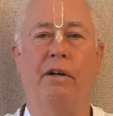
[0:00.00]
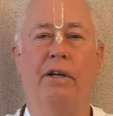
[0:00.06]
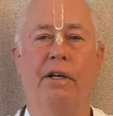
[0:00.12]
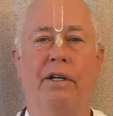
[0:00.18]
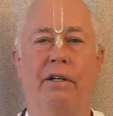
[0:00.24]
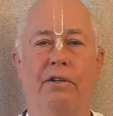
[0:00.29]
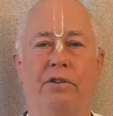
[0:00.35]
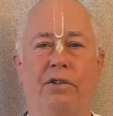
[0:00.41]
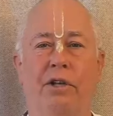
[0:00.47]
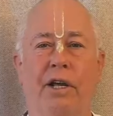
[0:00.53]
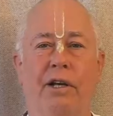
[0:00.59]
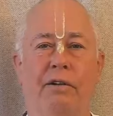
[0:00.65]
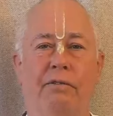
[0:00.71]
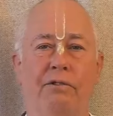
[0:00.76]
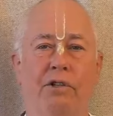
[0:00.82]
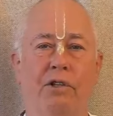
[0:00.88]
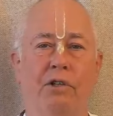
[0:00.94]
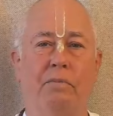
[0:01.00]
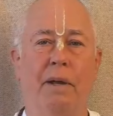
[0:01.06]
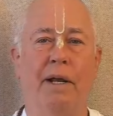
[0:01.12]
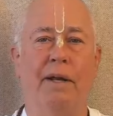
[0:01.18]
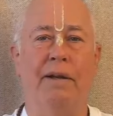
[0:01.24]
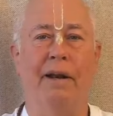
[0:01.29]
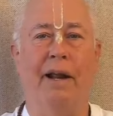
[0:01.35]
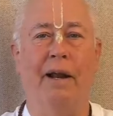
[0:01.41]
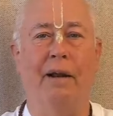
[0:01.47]
in a state of
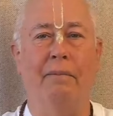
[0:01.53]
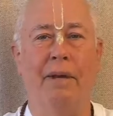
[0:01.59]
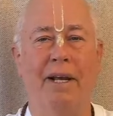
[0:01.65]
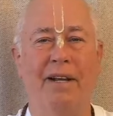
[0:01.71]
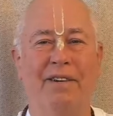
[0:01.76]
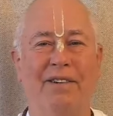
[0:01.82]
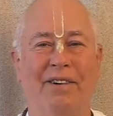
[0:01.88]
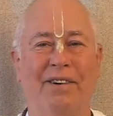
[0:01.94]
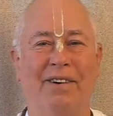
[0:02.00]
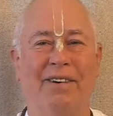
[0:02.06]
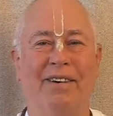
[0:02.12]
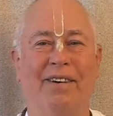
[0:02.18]
suspended animation.